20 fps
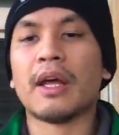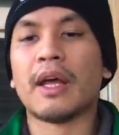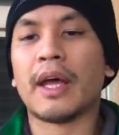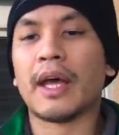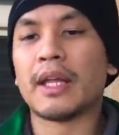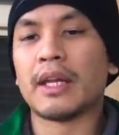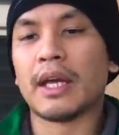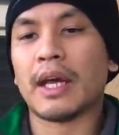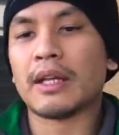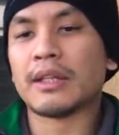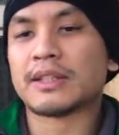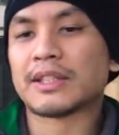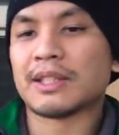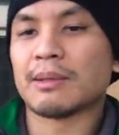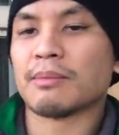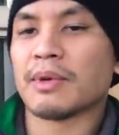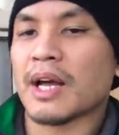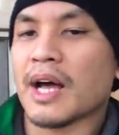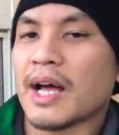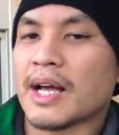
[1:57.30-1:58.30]
And
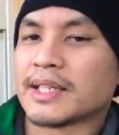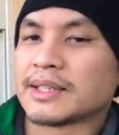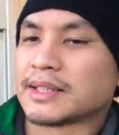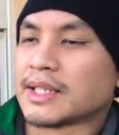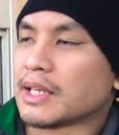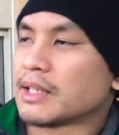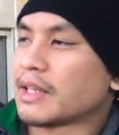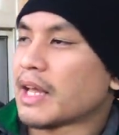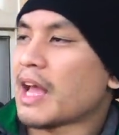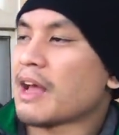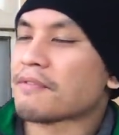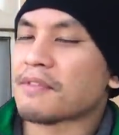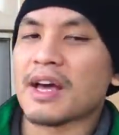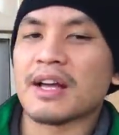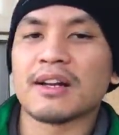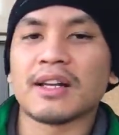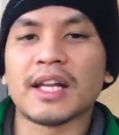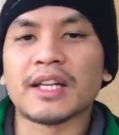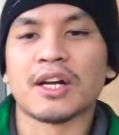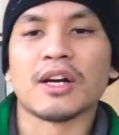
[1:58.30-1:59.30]
some guys, they have
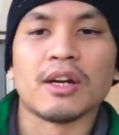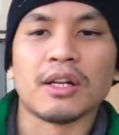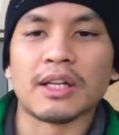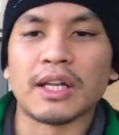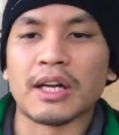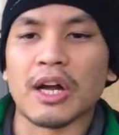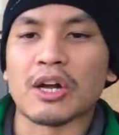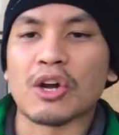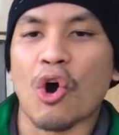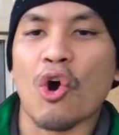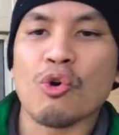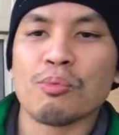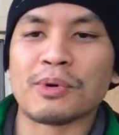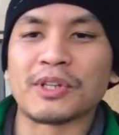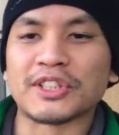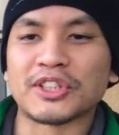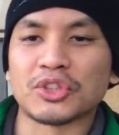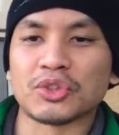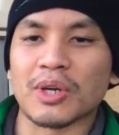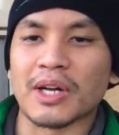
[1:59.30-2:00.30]
kind of like a cobra
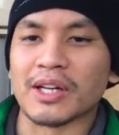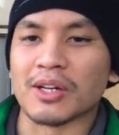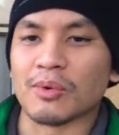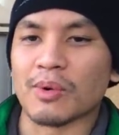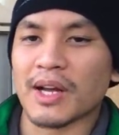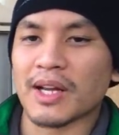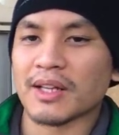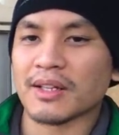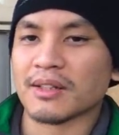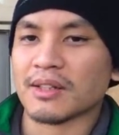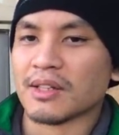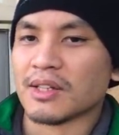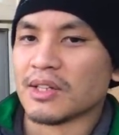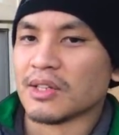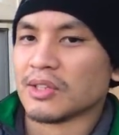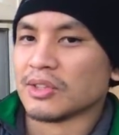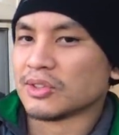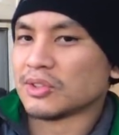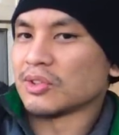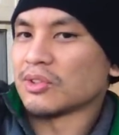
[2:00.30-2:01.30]
strike, right?
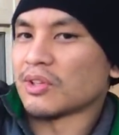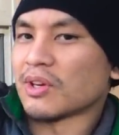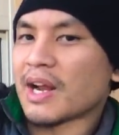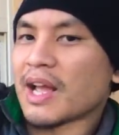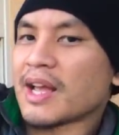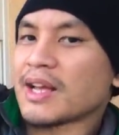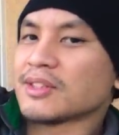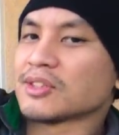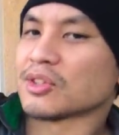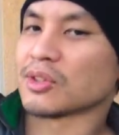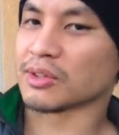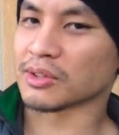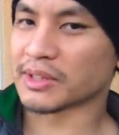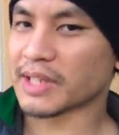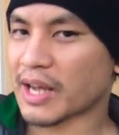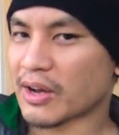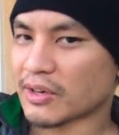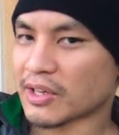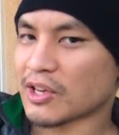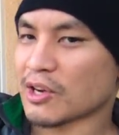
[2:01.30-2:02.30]
So their hands are
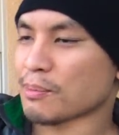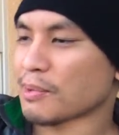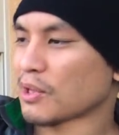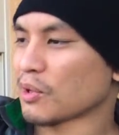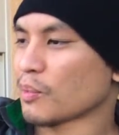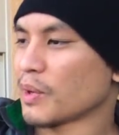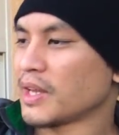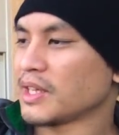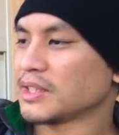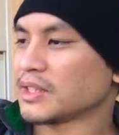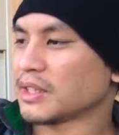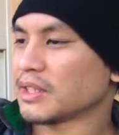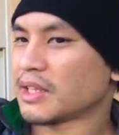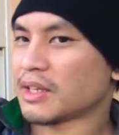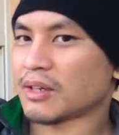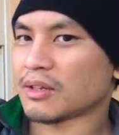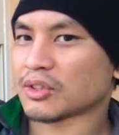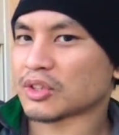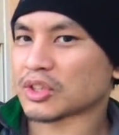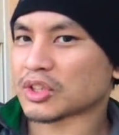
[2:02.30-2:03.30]
down here by the waist and
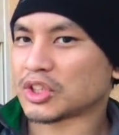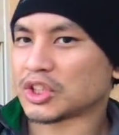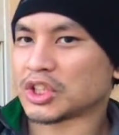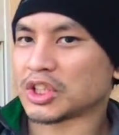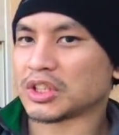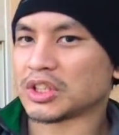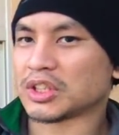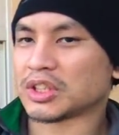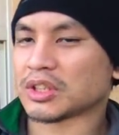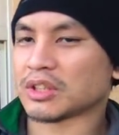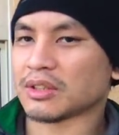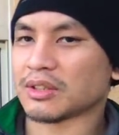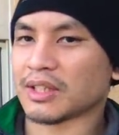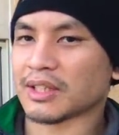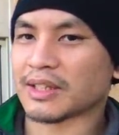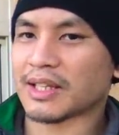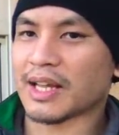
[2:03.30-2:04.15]
then like